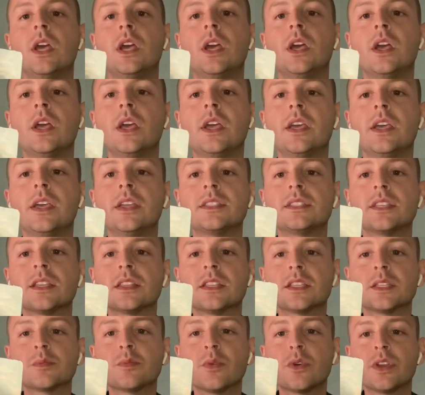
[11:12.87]
It's at
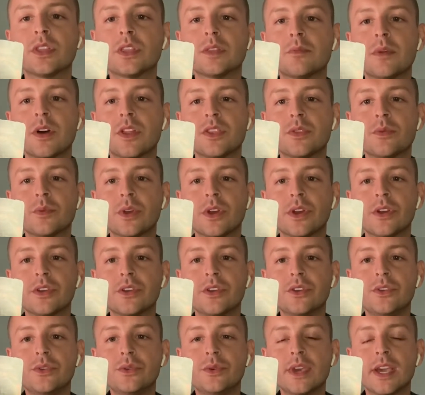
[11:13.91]
this point in the month where
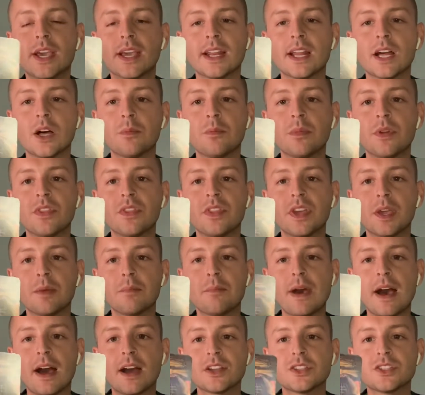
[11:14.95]
you can't help but think
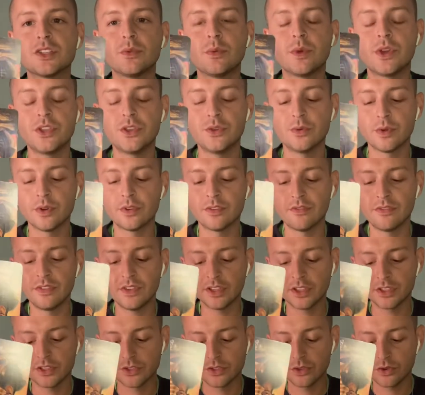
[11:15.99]
back to when you weren't
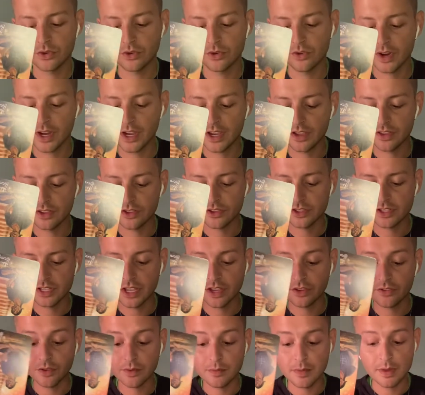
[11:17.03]
feeling so great. And they're
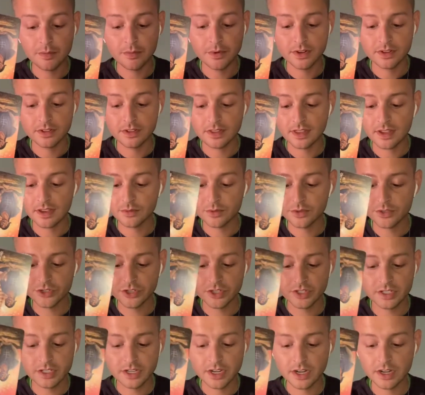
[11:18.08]
saying, remember, that was
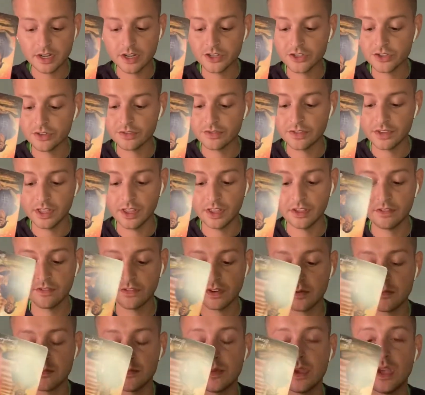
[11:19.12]
just an initial feeling
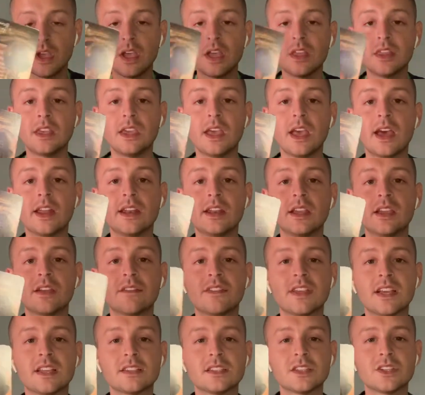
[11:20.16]
from the ending of
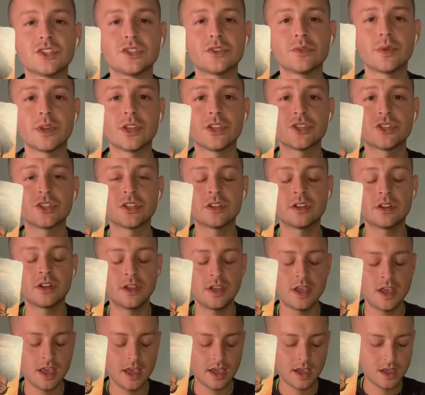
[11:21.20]
that situation.
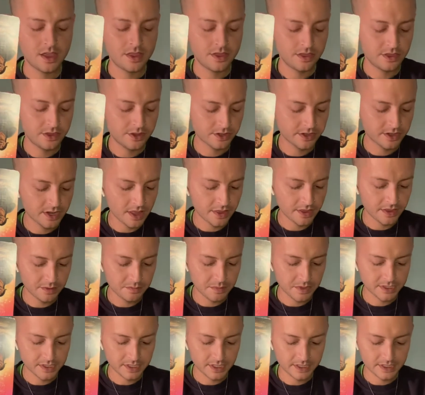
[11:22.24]
And there's nothing
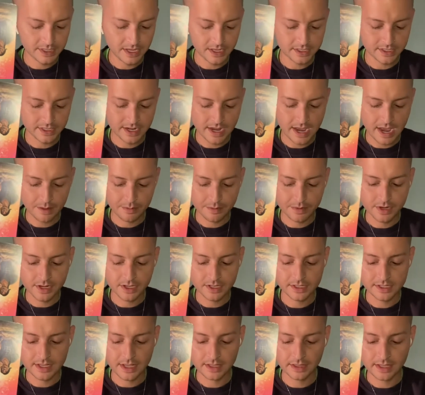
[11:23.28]
but success and
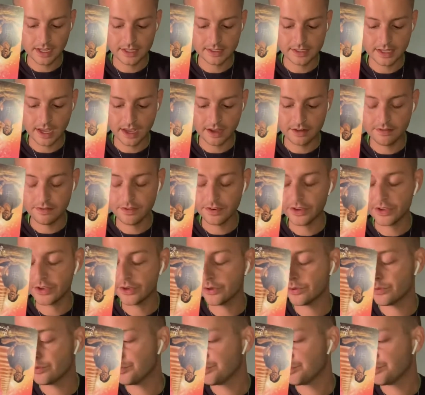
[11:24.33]
happiness that lies ahead for you.